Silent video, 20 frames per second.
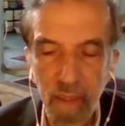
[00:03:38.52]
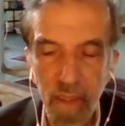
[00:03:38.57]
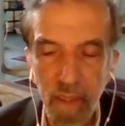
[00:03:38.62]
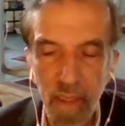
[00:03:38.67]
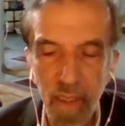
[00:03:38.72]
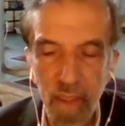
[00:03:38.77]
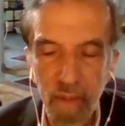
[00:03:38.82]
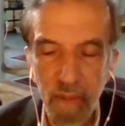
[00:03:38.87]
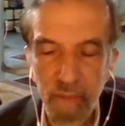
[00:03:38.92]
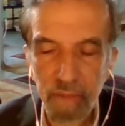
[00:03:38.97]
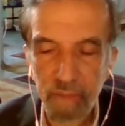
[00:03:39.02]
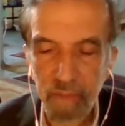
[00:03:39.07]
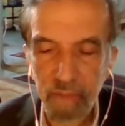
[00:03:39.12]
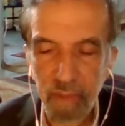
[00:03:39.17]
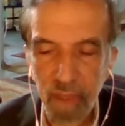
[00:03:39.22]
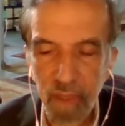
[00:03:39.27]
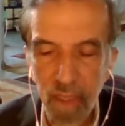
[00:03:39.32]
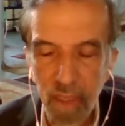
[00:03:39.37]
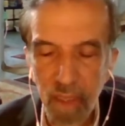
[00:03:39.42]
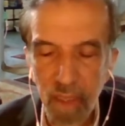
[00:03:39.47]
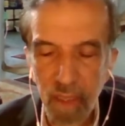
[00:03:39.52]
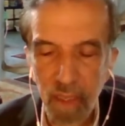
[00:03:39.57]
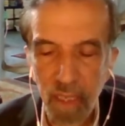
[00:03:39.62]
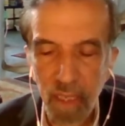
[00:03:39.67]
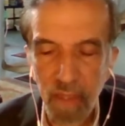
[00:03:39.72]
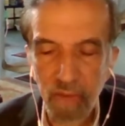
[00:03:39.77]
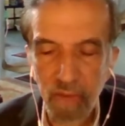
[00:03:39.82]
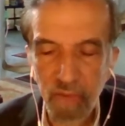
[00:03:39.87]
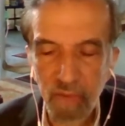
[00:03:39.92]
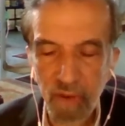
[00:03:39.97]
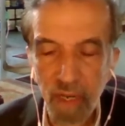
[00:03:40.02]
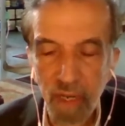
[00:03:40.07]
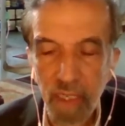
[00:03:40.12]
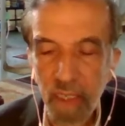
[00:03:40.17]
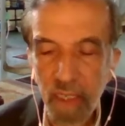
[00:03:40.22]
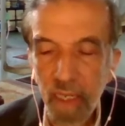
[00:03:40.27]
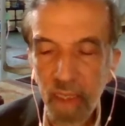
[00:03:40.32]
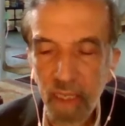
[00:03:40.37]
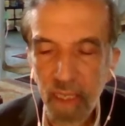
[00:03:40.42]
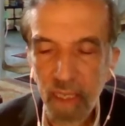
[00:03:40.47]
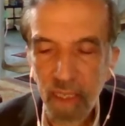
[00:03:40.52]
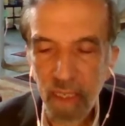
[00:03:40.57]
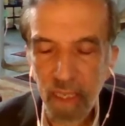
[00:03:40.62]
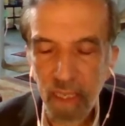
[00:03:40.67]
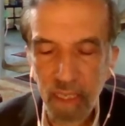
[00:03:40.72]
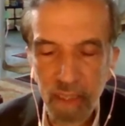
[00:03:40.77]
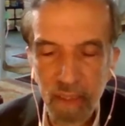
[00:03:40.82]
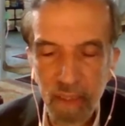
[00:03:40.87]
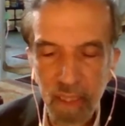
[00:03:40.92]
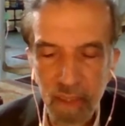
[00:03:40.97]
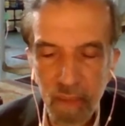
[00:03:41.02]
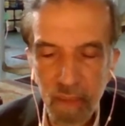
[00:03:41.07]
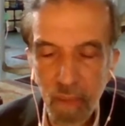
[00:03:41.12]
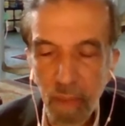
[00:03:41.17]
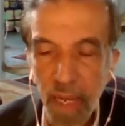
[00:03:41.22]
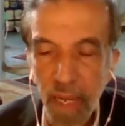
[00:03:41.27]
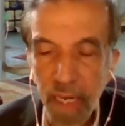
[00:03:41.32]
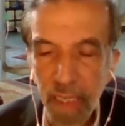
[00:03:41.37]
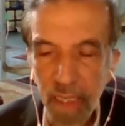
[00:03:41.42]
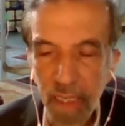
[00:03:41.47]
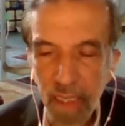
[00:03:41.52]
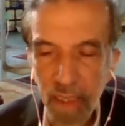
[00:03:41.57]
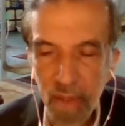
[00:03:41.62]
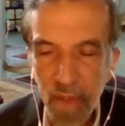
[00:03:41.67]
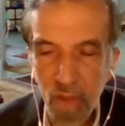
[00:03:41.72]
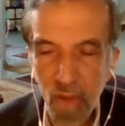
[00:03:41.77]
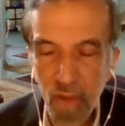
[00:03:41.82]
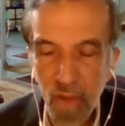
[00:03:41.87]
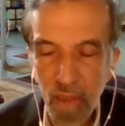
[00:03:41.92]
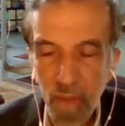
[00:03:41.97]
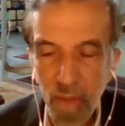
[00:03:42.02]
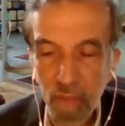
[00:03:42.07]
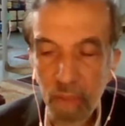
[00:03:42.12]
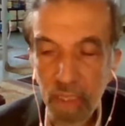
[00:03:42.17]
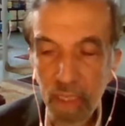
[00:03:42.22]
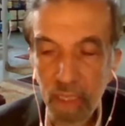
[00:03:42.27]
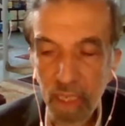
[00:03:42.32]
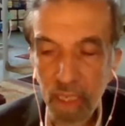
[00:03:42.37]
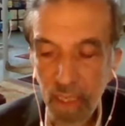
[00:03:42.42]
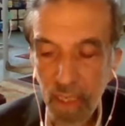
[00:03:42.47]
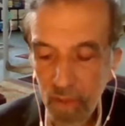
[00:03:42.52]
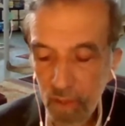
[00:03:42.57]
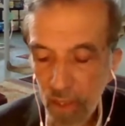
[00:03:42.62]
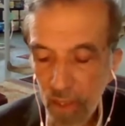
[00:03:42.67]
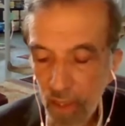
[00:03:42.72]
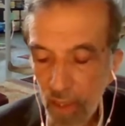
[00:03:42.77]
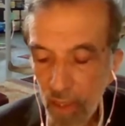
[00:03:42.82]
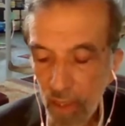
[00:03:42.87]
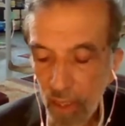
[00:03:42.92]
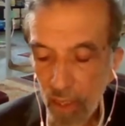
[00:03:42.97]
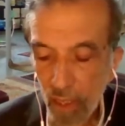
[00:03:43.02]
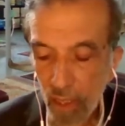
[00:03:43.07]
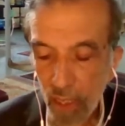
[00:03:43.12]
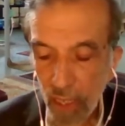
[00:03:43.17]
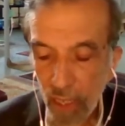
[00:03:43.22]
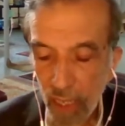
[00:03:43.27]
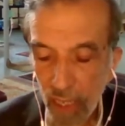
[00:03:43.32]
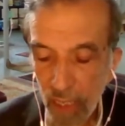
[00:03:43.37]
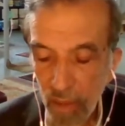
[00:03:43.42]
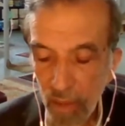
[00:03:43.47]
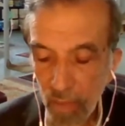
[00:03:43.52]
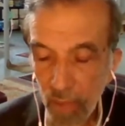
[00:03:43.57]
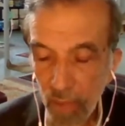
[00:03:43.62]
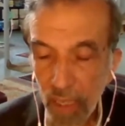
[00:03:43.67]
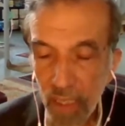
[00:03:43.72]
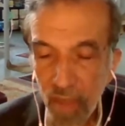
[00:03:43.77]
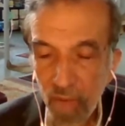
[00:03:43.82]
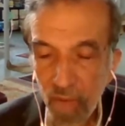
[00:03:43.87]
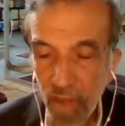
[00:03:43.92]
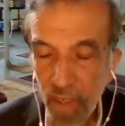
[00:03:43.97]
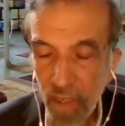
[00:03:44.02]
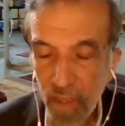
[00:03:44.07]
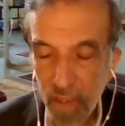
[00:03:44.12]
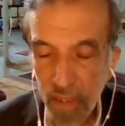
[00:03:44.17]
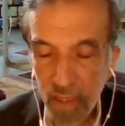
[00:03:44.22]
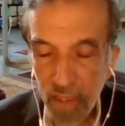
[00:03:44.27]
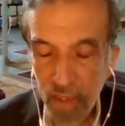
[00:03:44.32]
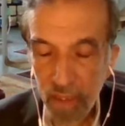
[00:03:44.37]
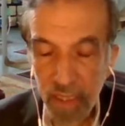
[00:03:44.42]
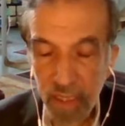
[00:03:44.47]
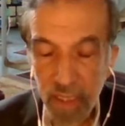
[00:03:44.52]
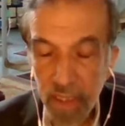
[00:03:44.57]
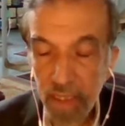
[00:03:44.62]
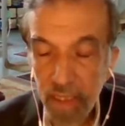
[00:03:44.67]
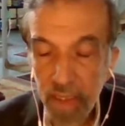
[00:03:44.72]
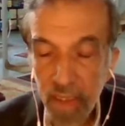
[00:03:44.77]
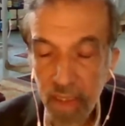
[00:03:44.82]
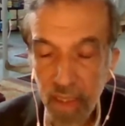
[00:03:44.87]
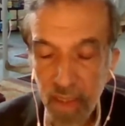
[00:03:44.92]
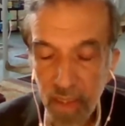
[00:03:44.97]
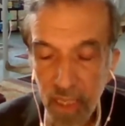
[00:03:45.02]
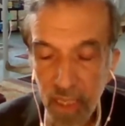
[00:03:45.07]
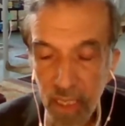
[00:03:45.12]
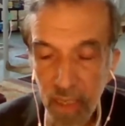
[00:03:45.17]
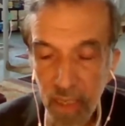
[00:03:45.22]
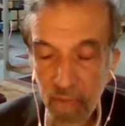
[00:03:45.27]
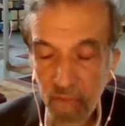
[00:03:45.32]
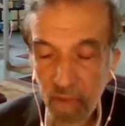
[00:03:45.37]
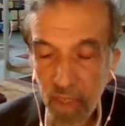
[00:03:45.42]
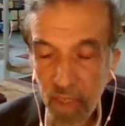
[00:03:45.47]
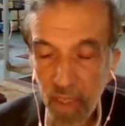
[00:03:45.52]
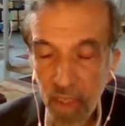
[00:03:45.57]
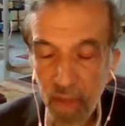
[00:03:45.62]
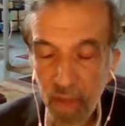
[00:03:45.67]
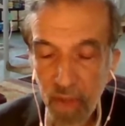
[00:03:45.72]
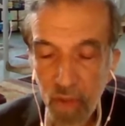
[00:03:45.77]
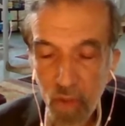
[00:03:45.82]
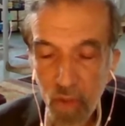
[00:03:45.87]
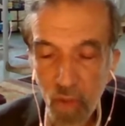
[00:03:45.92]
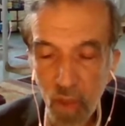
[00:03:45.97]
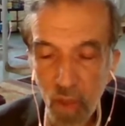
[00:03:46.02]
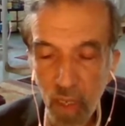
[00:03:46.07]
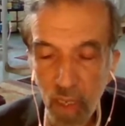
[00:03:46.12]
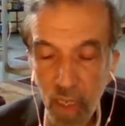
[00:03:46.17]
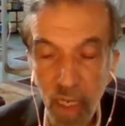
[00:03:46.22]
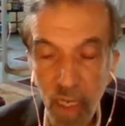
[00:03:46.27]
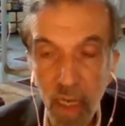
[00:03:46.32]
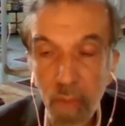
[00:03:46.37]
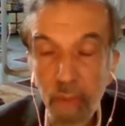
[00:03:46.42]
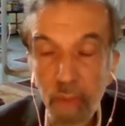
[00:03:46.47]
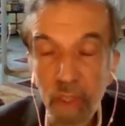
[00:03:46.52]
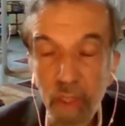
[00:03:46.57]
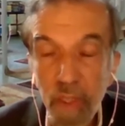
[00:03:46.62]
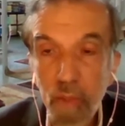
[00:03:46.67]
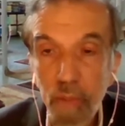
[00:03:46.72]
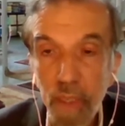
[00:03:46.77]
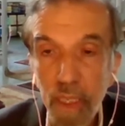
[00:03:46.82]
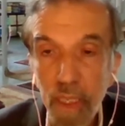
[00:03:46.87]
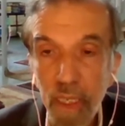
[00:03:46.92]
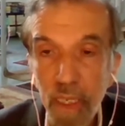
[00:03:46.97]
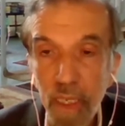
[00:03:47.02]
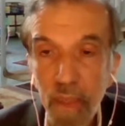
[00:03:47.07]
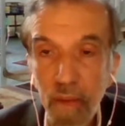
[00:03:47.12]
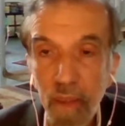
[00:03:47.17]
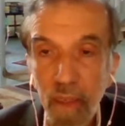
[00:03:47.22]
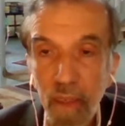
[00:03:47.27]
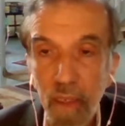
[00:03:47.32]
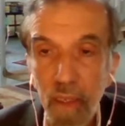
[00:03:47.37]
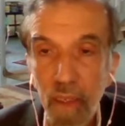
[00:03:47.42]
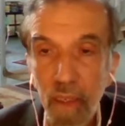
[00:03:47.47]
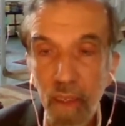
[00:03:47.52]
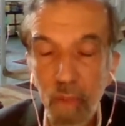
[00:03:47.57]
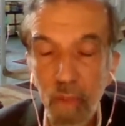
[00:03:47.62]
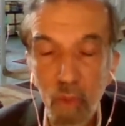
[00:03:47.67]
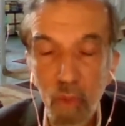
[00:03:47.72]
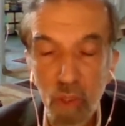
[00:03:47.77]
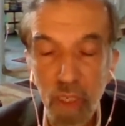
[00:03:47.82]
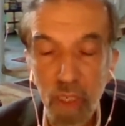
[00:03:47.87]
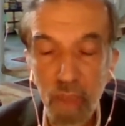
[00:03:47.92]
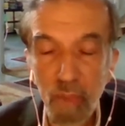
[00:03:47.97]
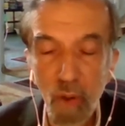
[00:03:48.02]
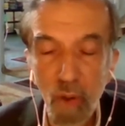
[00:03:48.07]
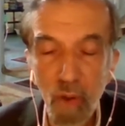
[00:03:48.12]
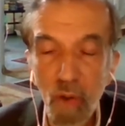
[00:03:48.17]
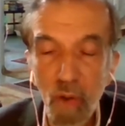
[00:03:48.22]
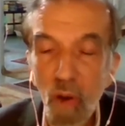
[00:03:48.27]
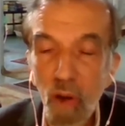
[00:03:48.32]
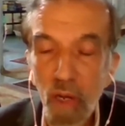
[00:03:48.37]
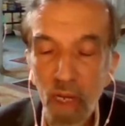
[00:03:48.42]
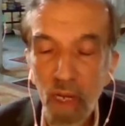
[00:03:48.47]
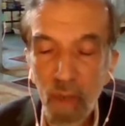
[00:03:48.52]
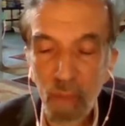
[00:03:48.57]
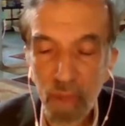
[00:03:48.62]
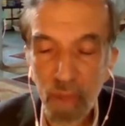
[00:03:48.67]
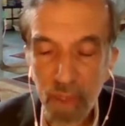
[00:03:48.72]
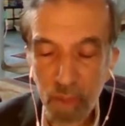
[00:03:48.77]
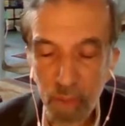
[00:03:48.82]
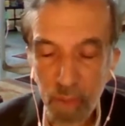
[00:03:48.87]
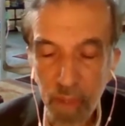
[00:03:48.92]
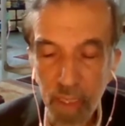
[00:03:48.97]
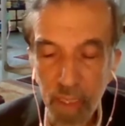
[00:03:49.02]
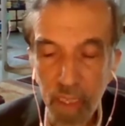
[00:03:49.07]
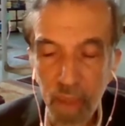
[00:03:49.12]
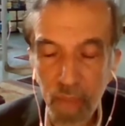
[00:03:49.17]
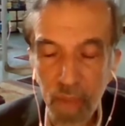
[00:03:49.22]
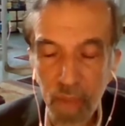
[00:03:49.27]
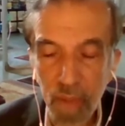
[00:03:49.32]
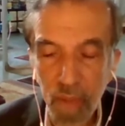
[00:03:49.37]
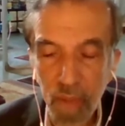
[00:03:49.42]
uh, I find nothing. It is just blankness or emptiness. And by the way, it is the same whether you are Arabic speaking Muslim or non-Arabic speaking